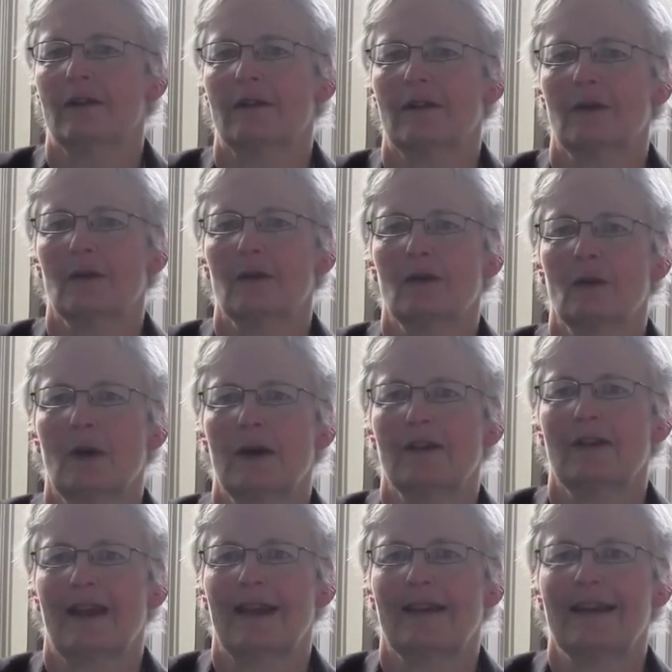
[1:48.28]
there was always
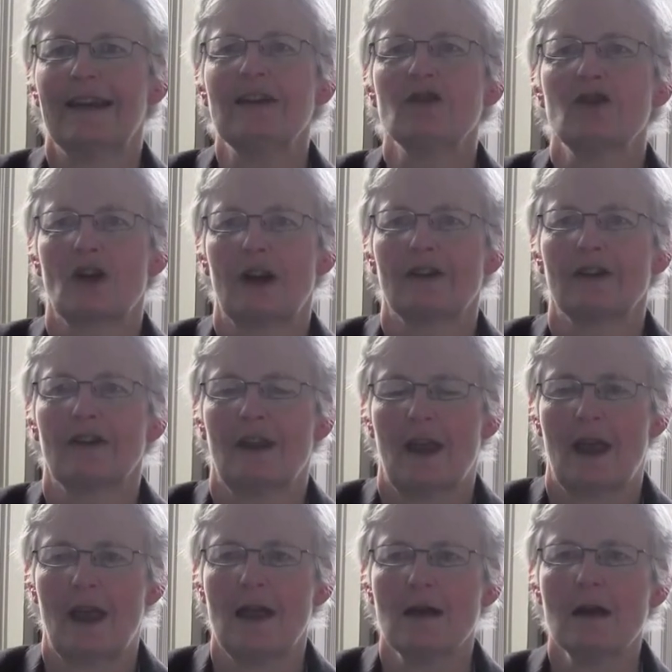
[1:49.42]
that interest
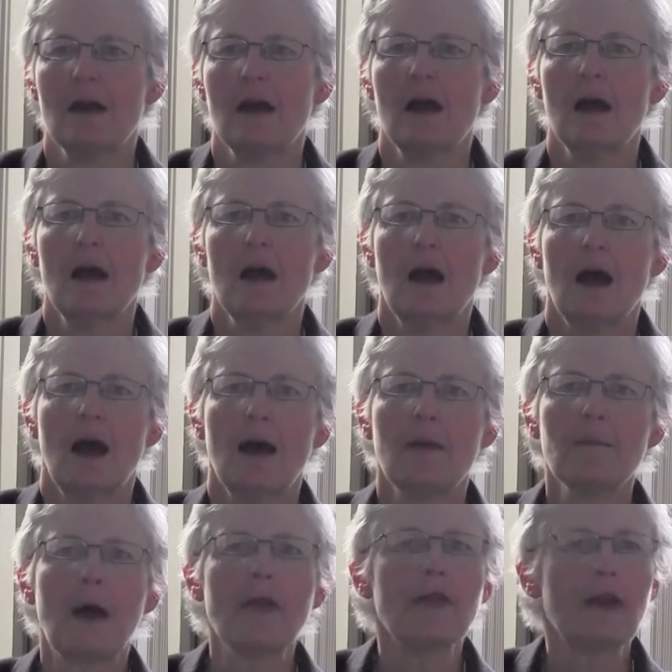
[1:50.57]
there.
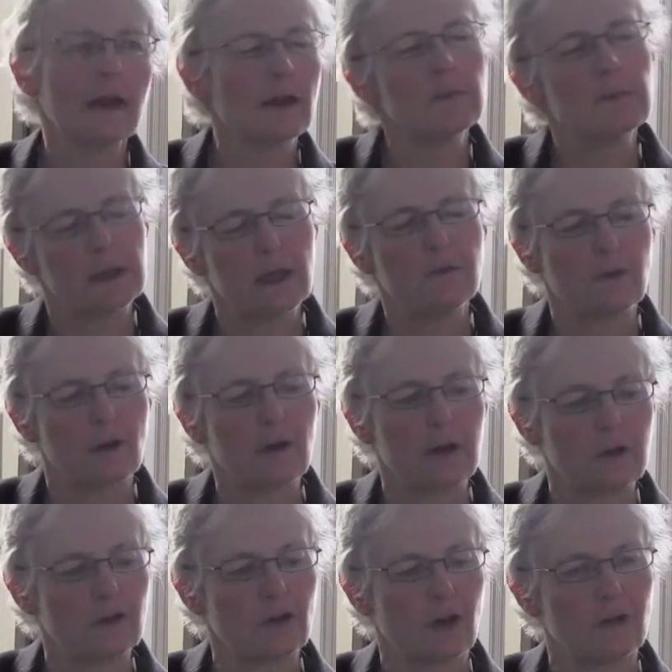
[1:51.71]
And then I became very
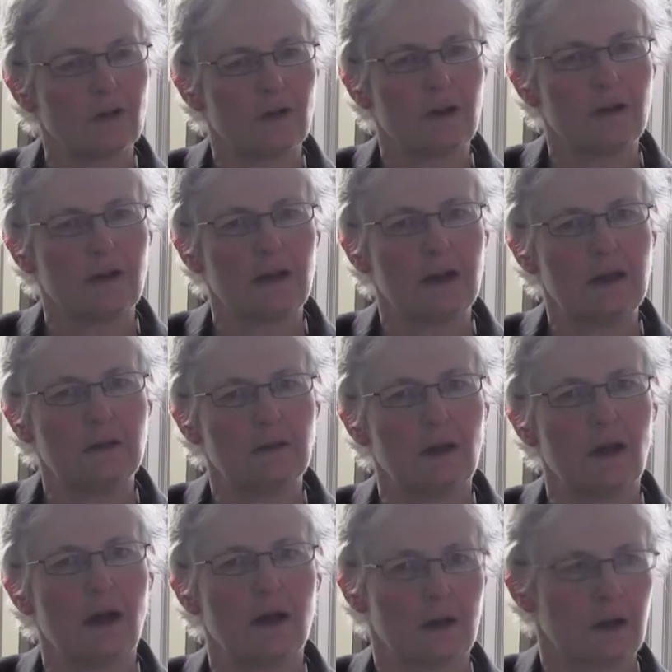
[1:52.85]
interested in
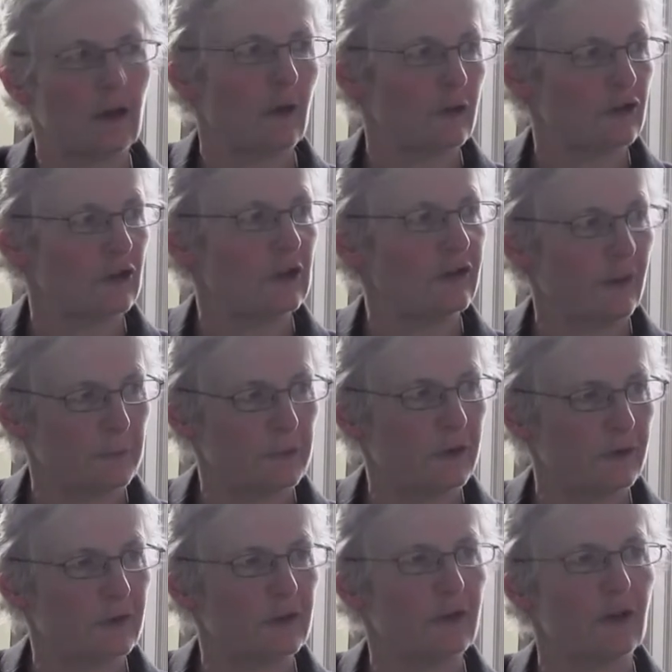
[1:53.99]
archaeology,
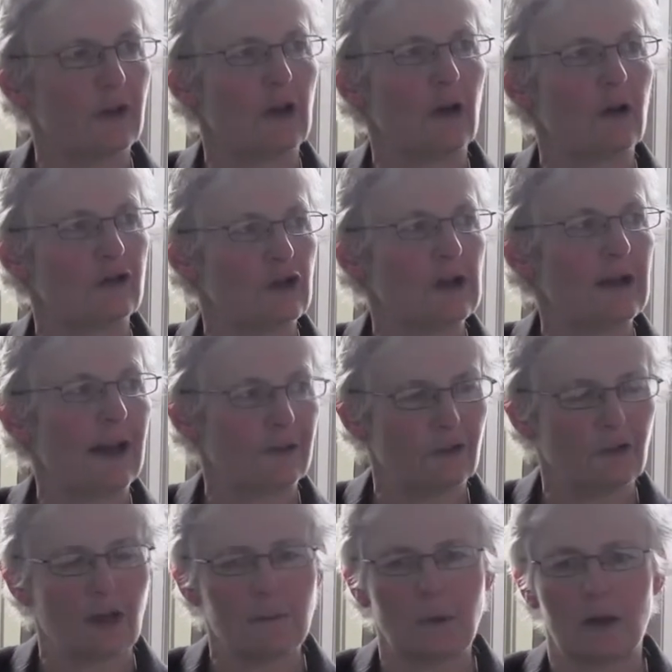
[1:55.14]
subsurface archaeology and
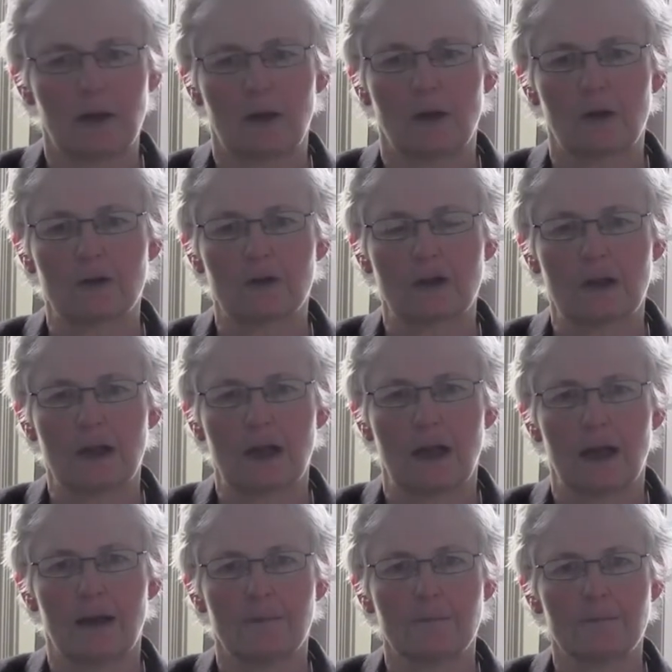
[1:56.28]
landscape archaeology,
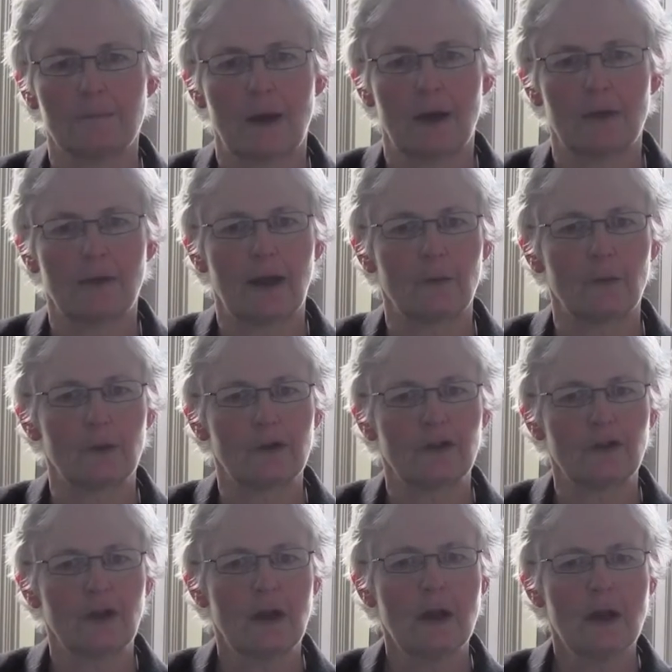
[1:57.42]
and that
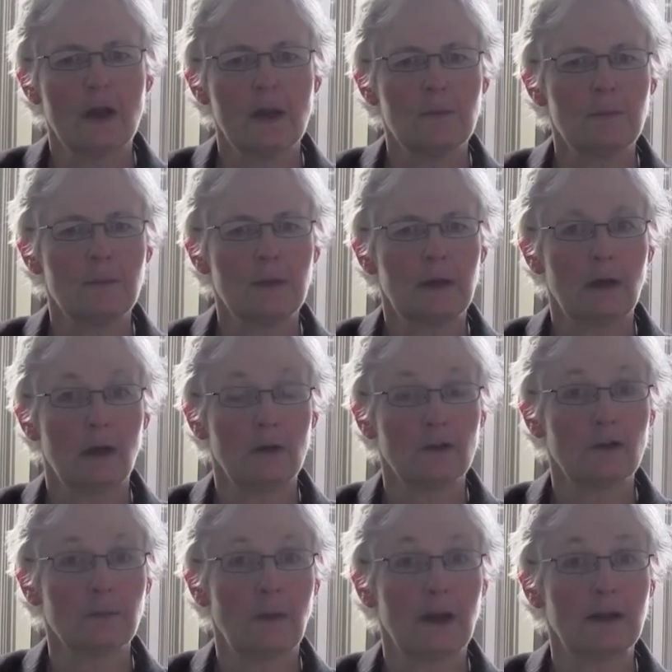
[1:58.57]
was
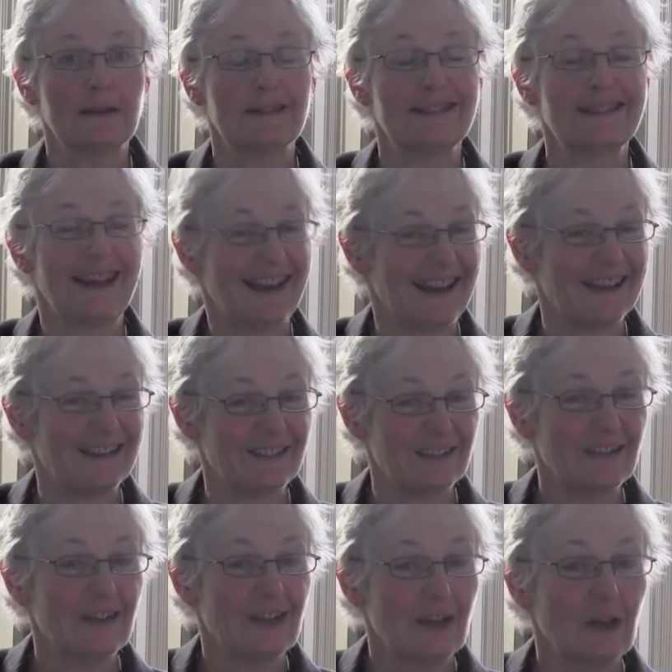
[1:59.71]
because my dad
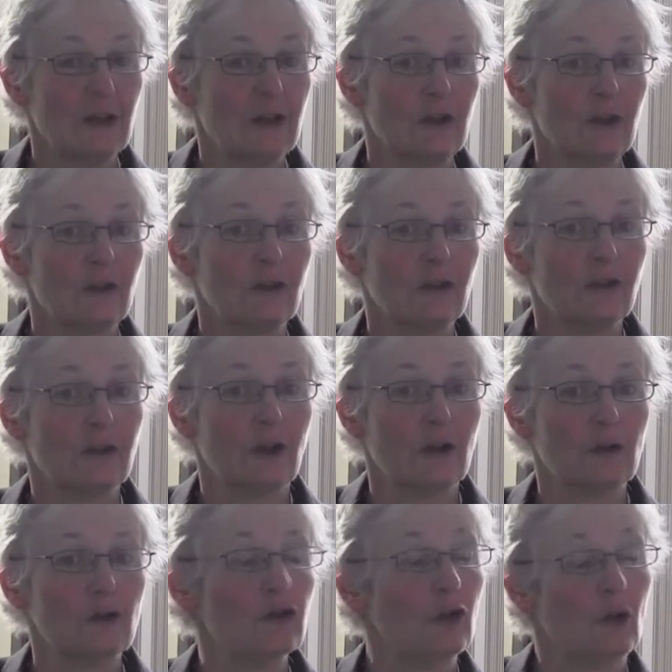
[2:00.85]
used to
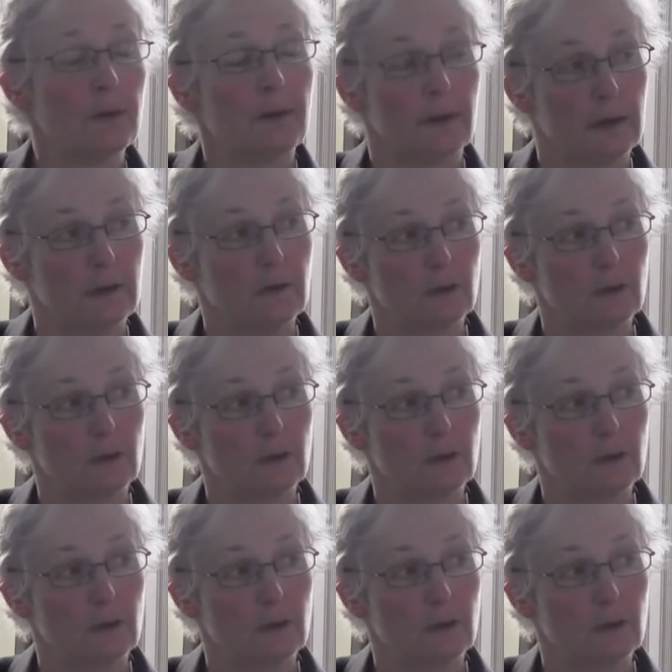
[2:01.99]
go shopping in